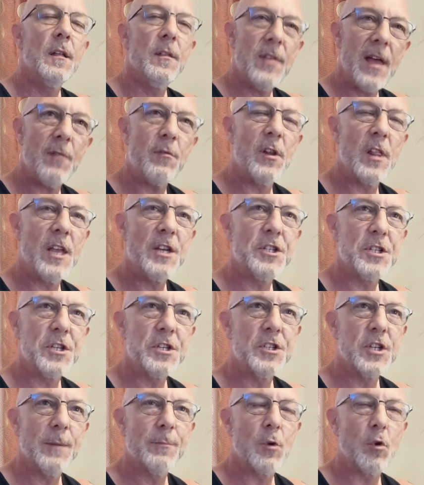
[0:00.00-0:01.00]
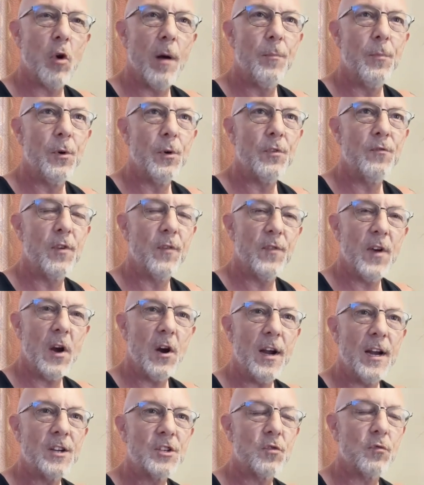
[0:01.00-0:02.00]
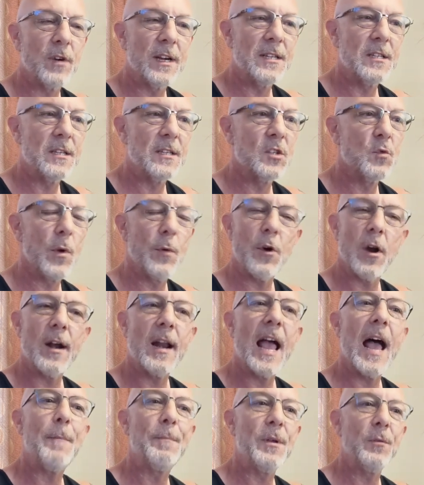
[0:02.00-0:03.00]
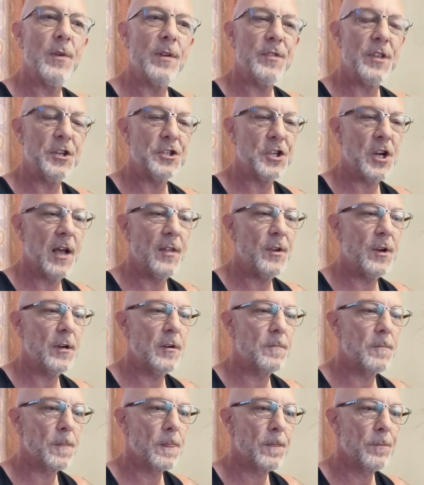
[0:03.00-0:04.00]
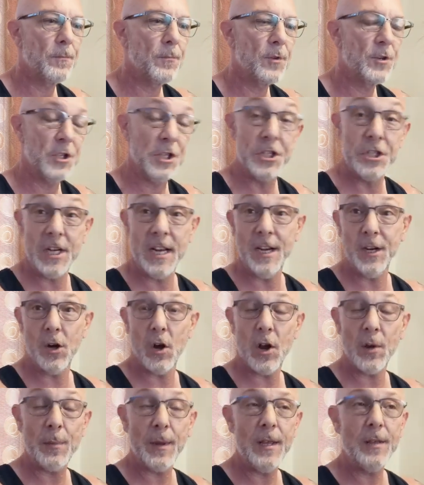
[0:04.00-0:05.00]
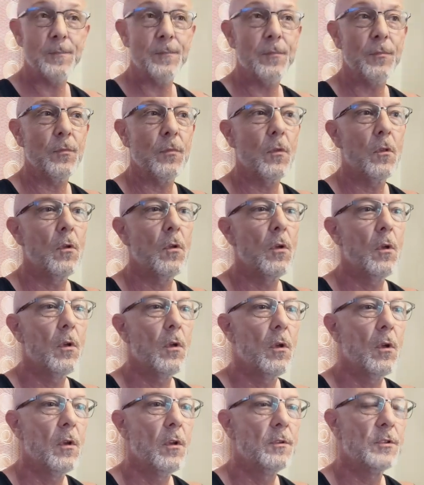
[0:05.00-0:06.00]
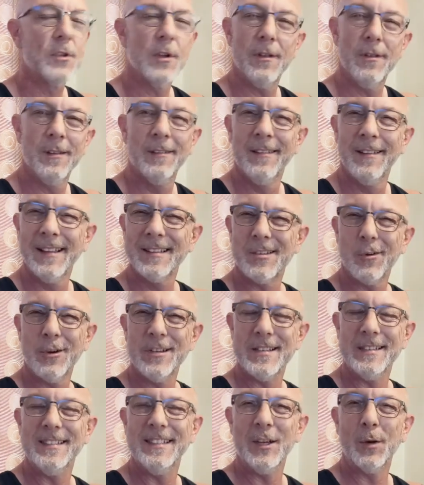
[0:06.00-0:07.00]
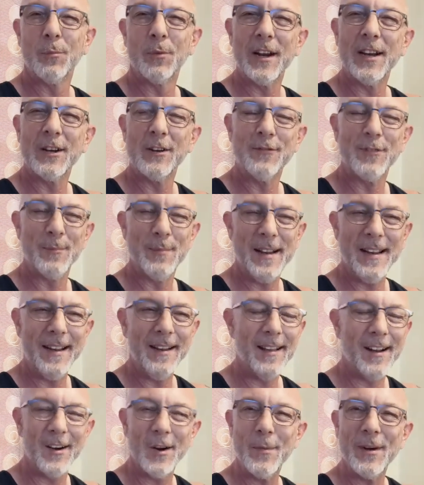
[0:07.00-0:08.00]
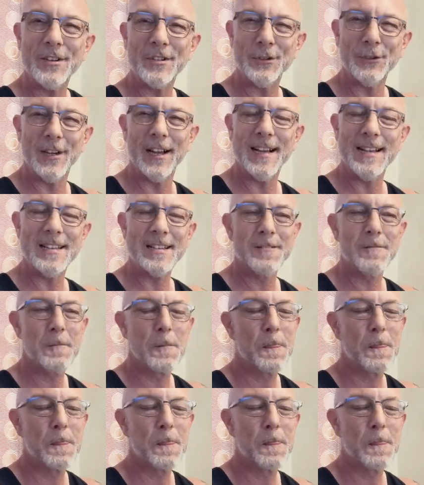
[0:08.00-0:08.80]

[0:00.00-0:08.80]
that relationship crumbled for various reasons. We were unhappy with each other. She cheated on me, so that's always a deal breaker for me. I don't know about you guys.